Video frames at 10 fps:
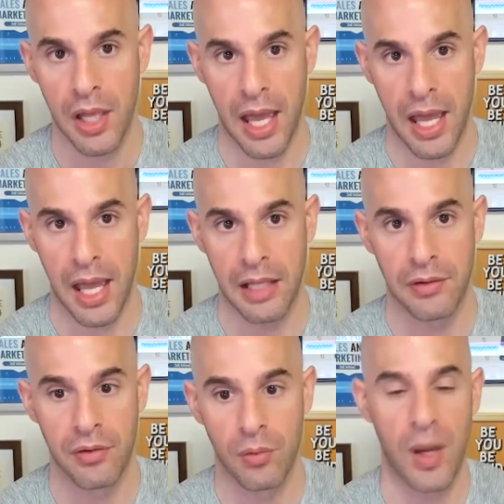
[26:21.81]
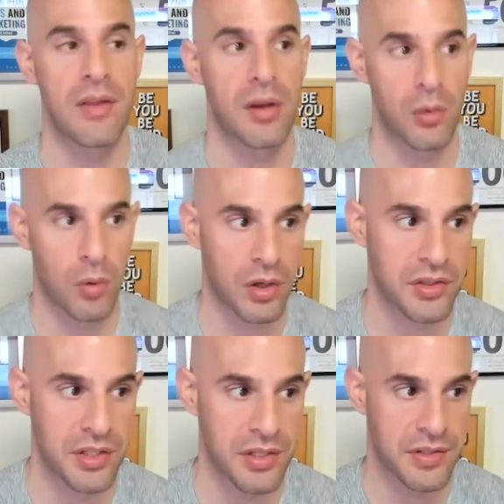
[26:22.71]
And the way that it works
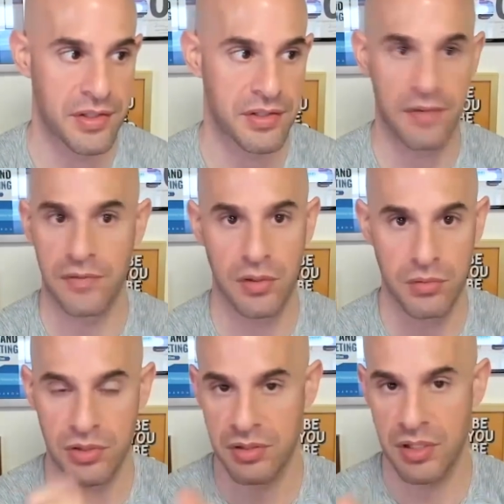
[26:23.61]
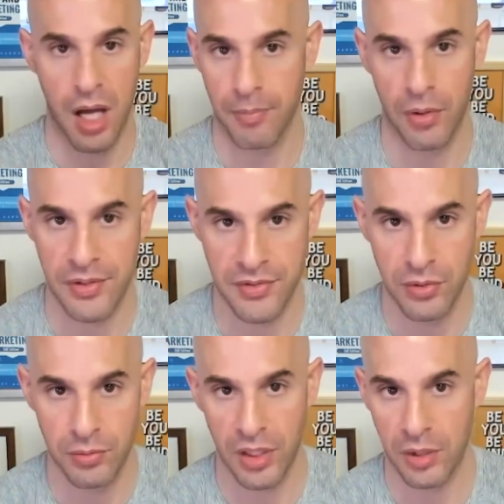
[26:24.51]
is that you just hop on
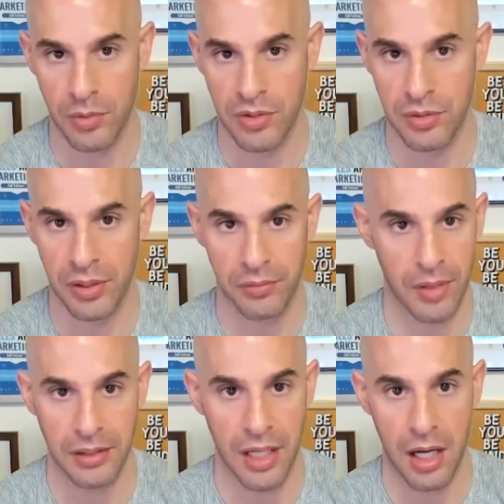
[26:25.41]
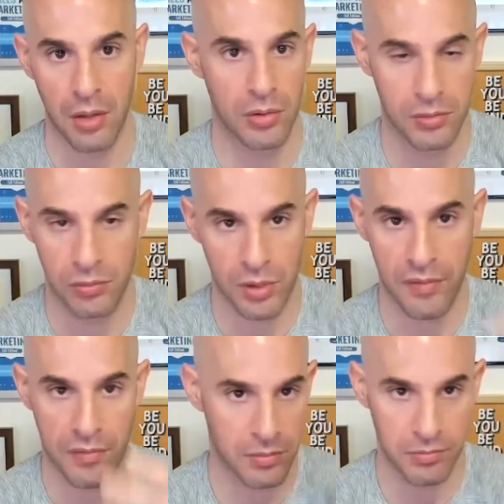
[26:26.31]
Zoom like we're doing right now, or
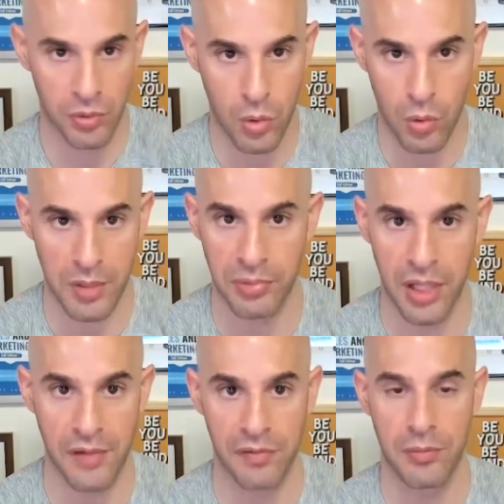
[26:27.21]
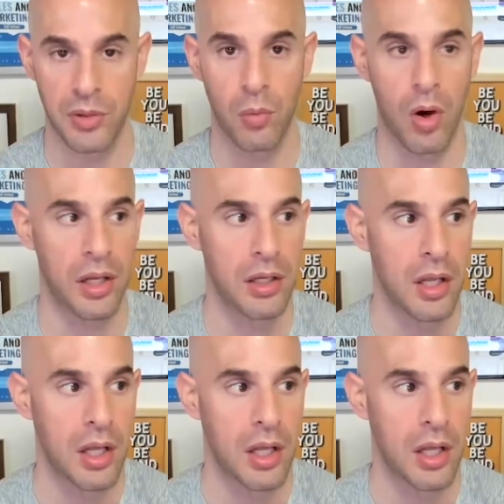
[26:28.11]
whatever recording platform you want.